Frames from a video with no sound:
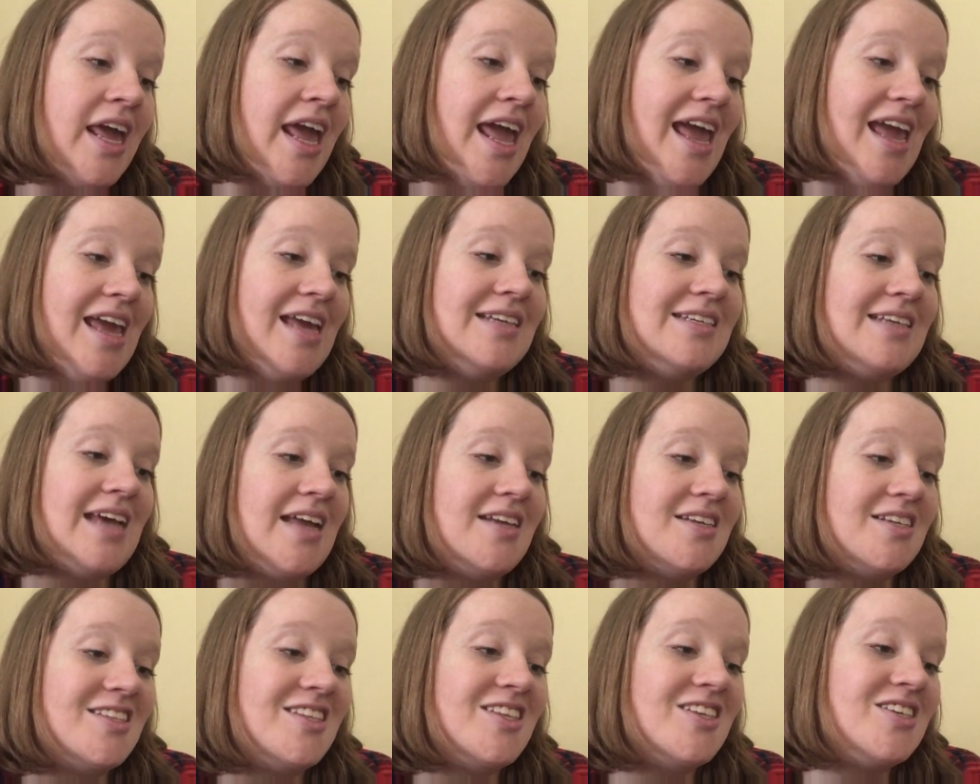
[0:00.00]
He
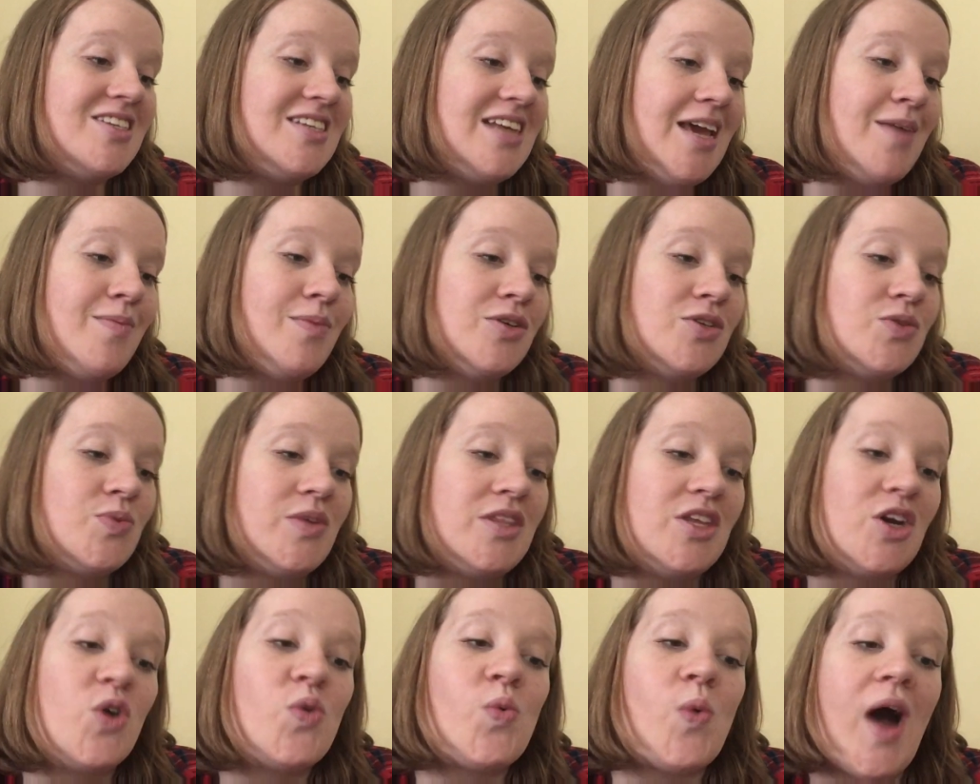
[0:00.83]
tended the stables with
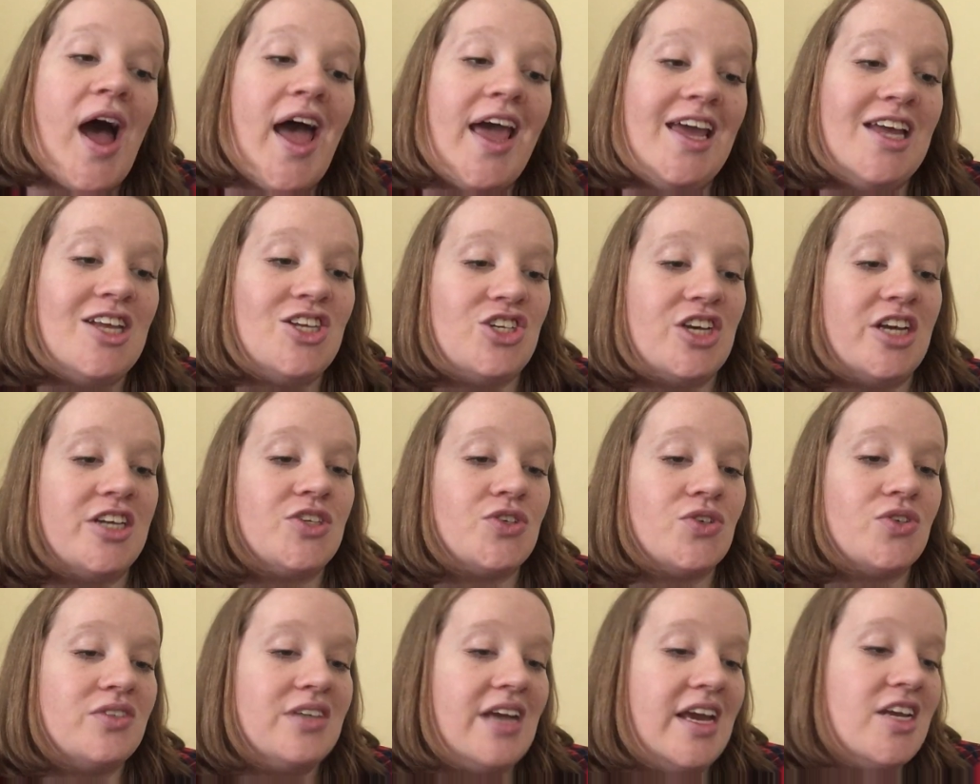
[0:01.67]
a quiet,
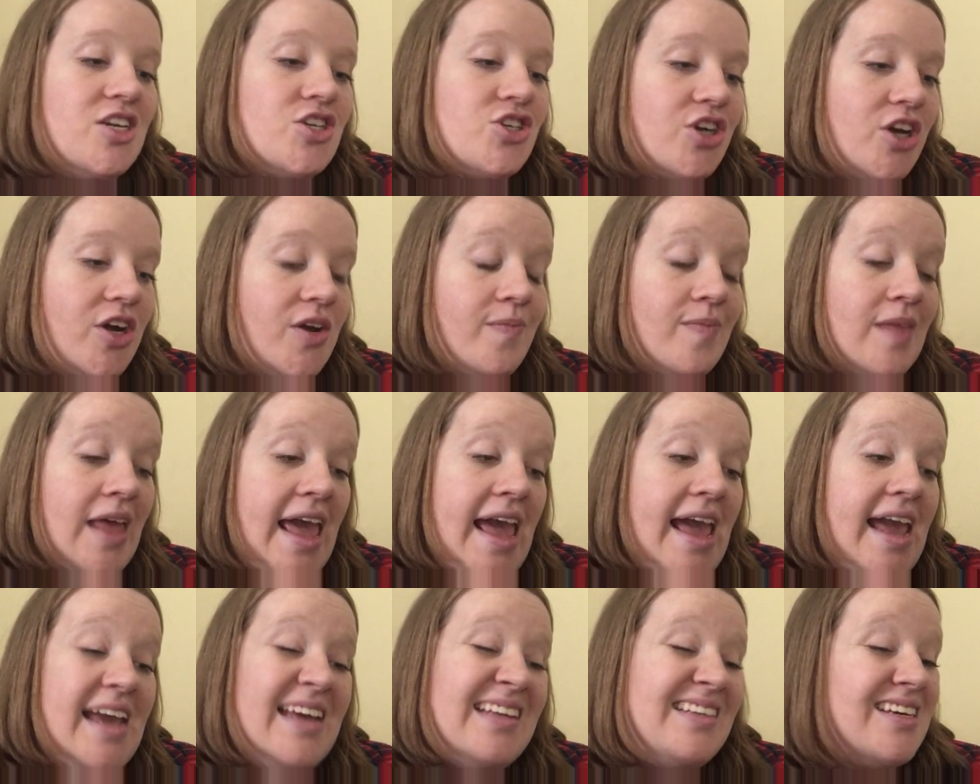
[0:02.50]
gentle nature.
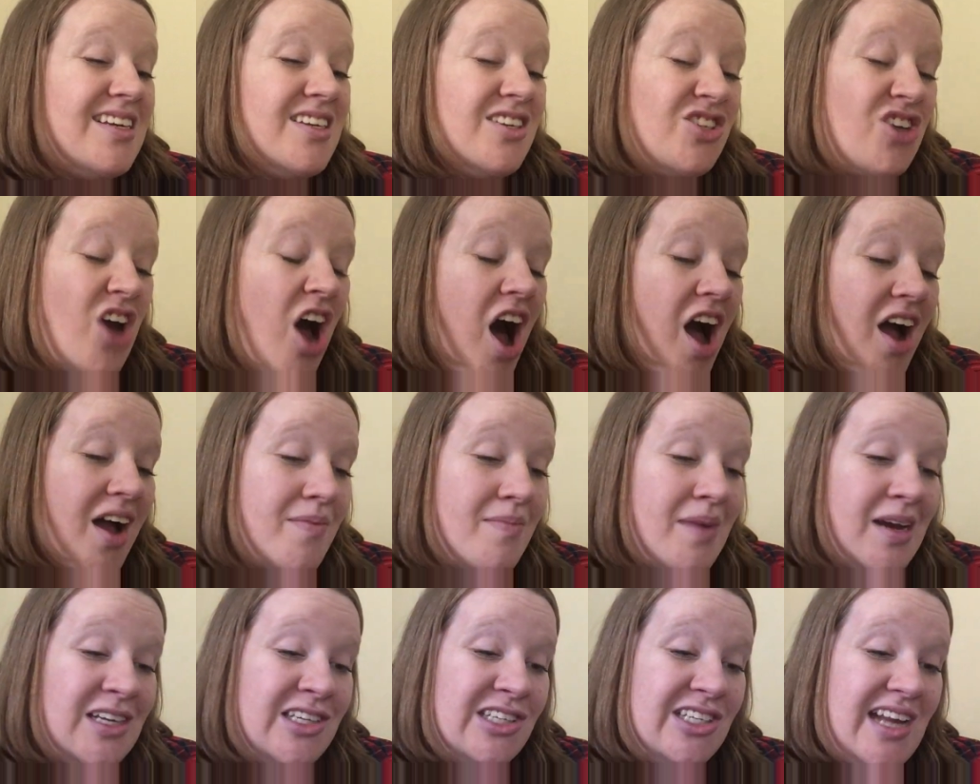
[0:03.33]
He didn't talk
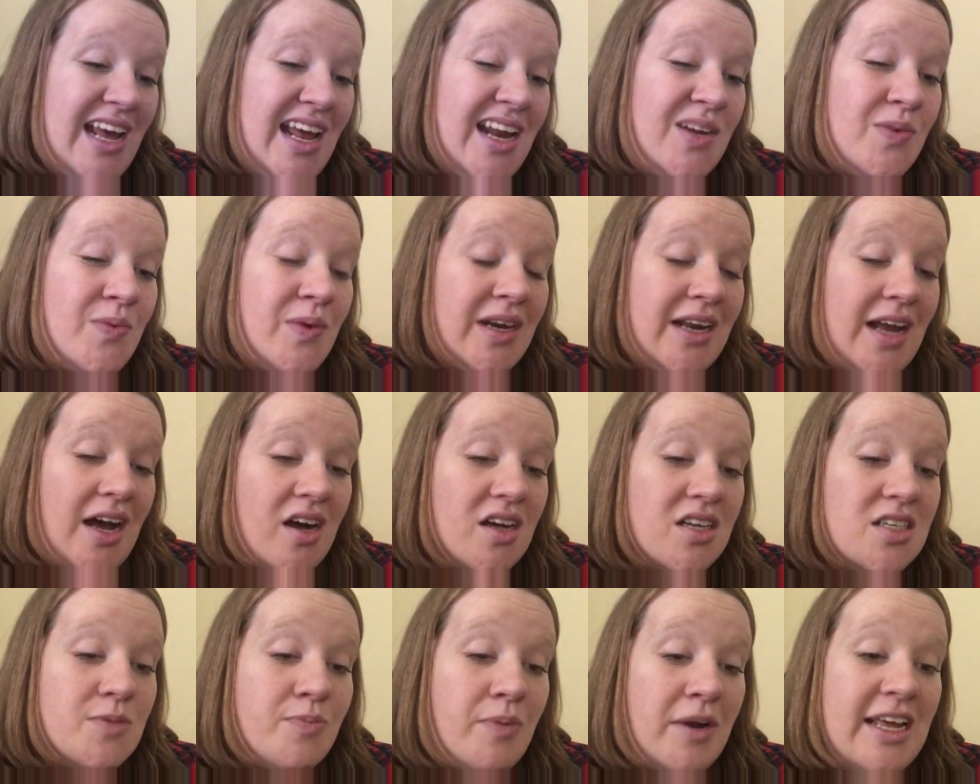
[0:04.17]
much to anyone
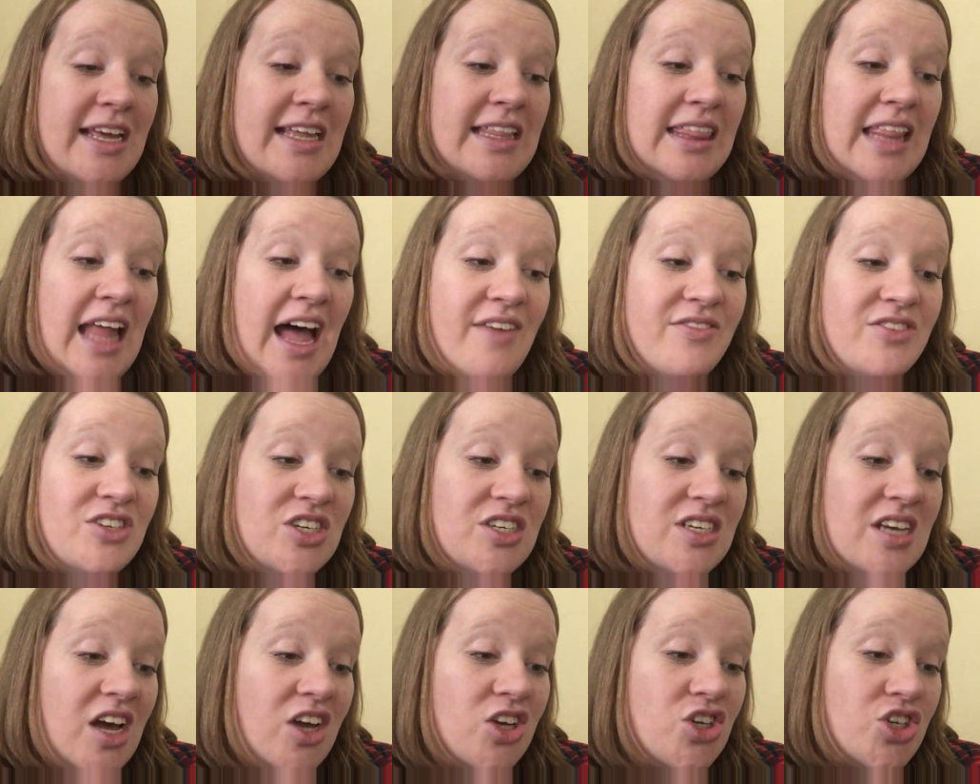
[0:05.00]
else, but he loved to
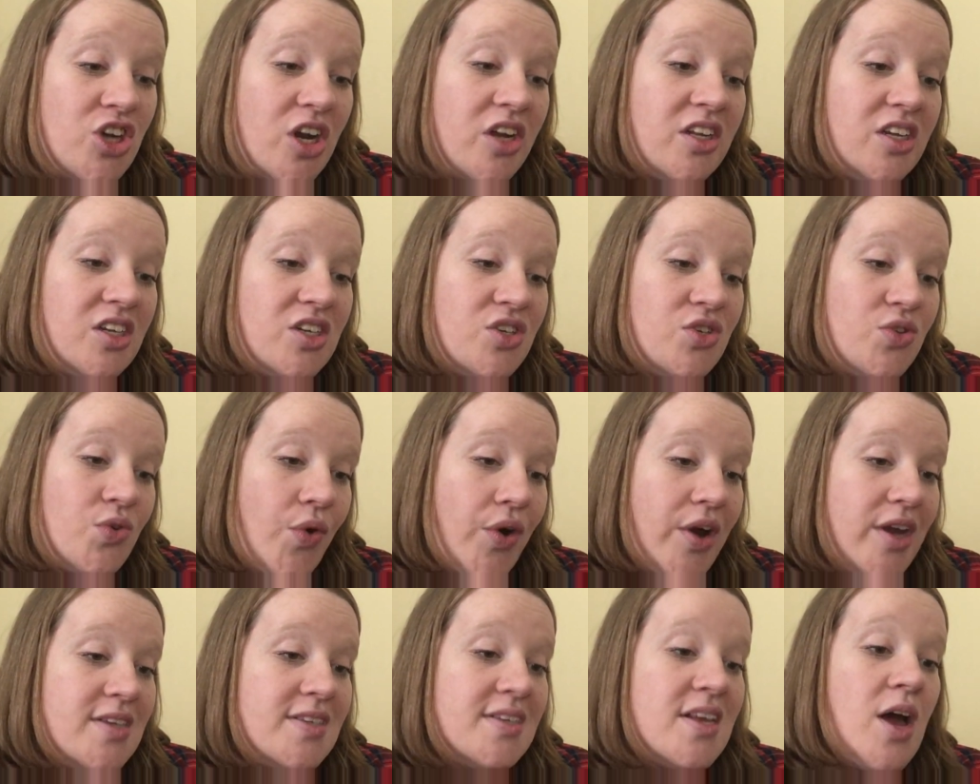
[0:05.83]
tell Charlotte
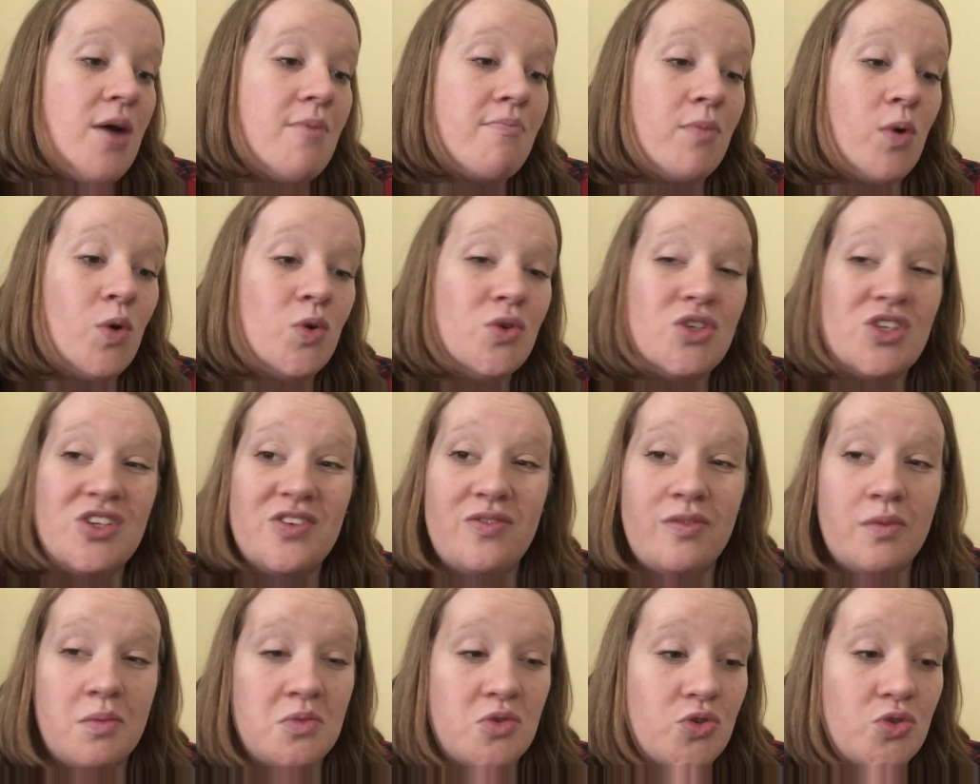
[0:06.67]
stories, most of
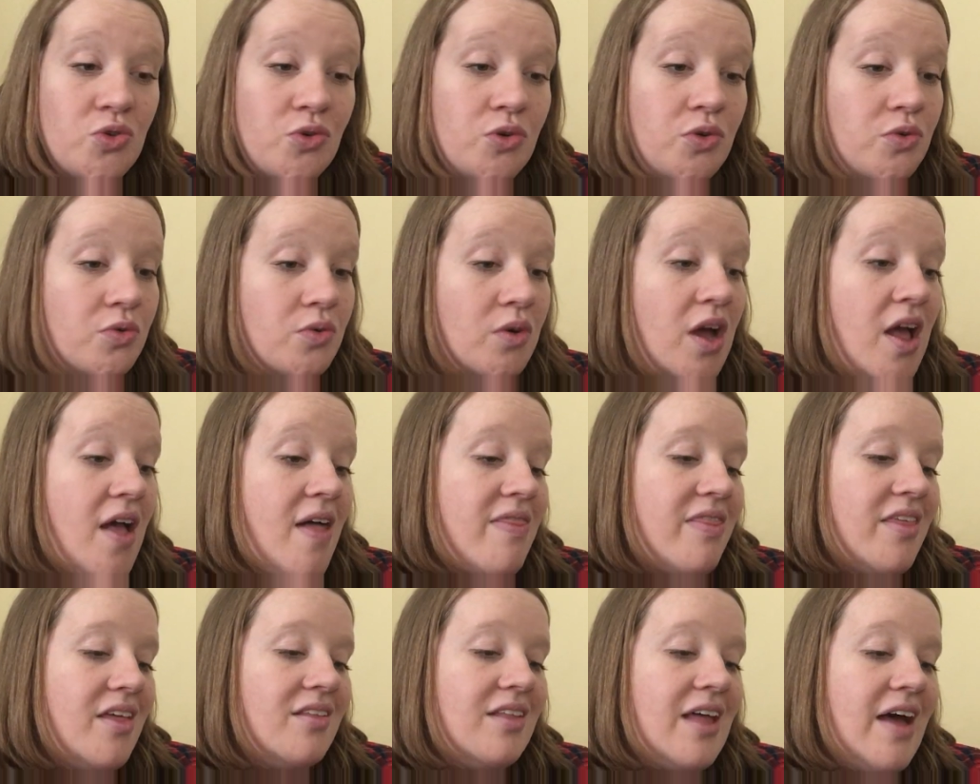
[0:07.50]
them true,
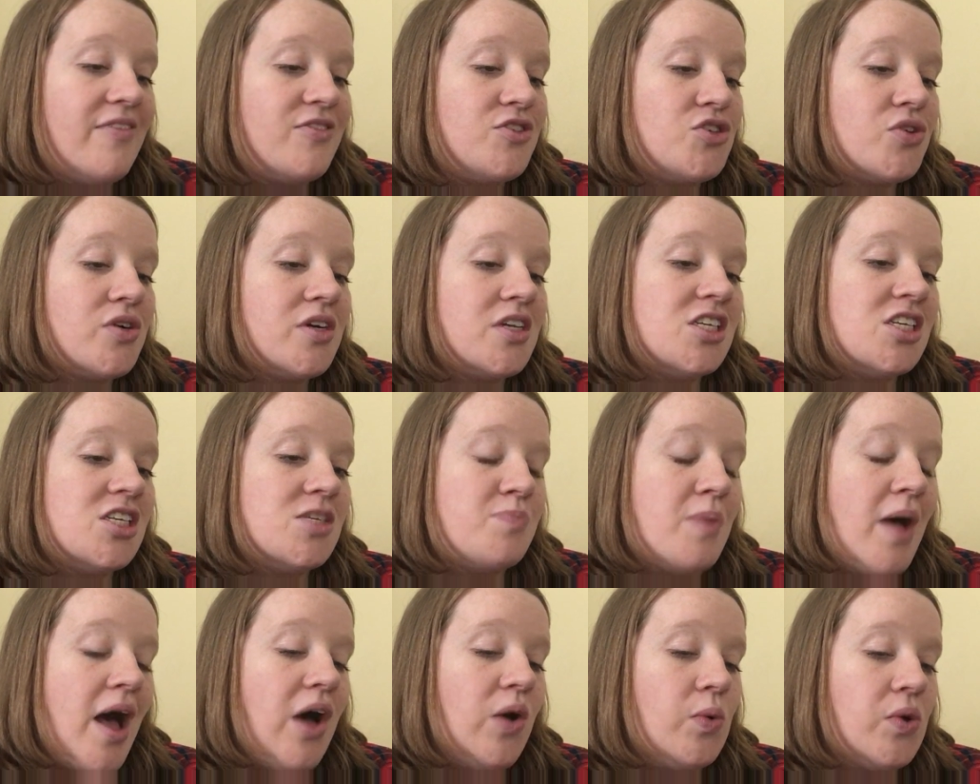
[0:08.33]
that left her in a
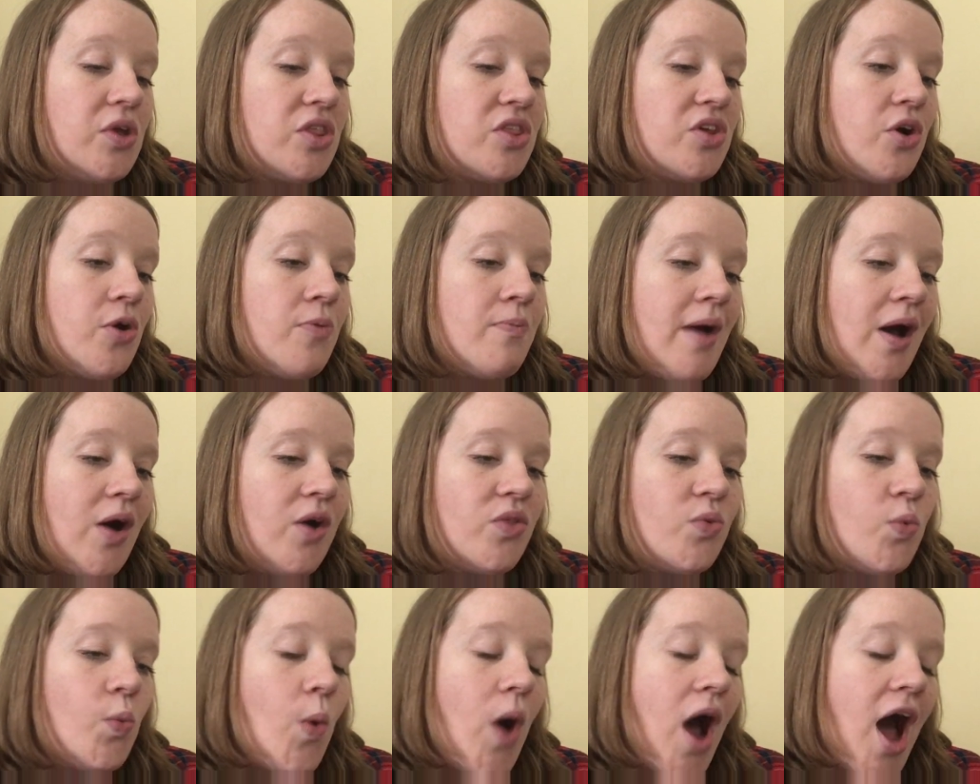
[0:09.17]
spell with her mouth
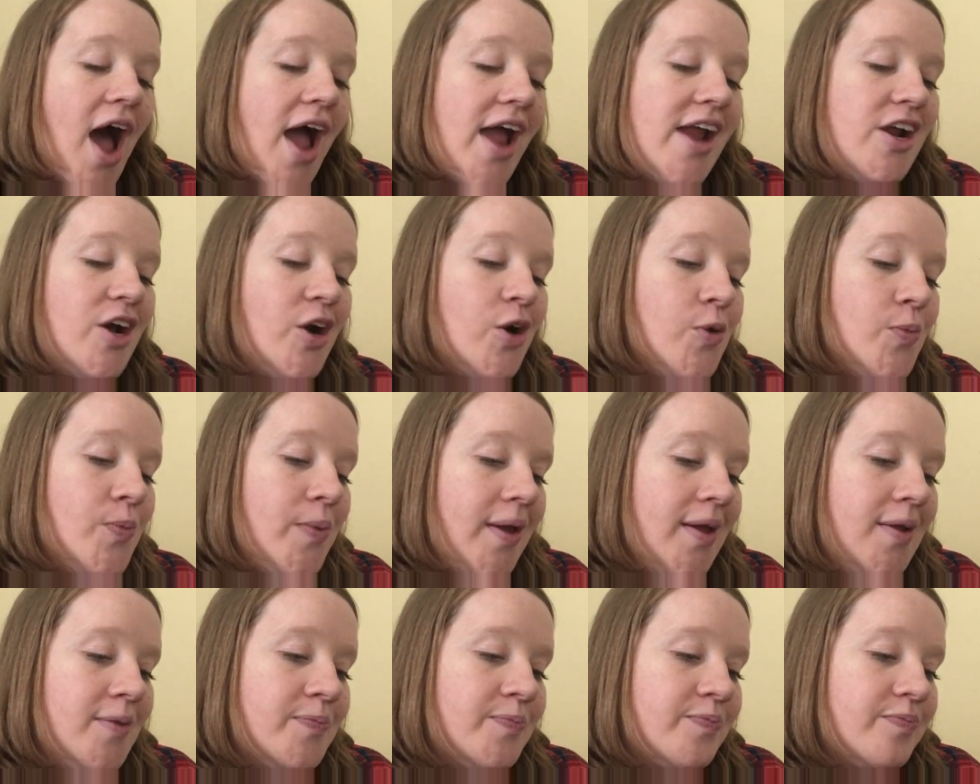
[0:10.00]
wide
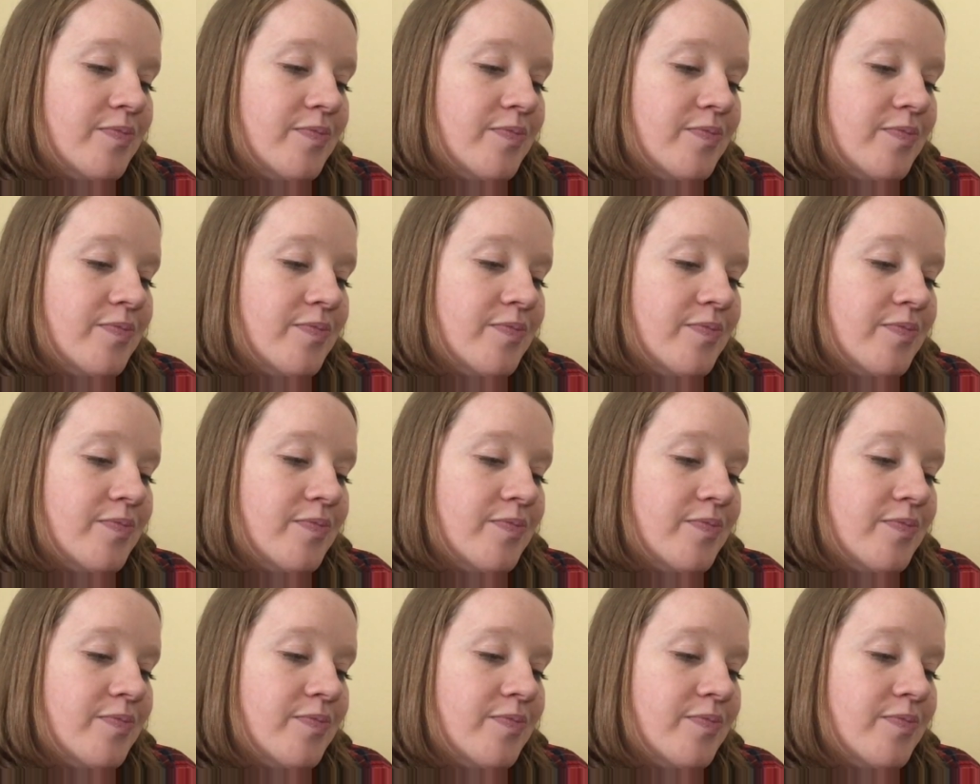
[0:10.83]
open.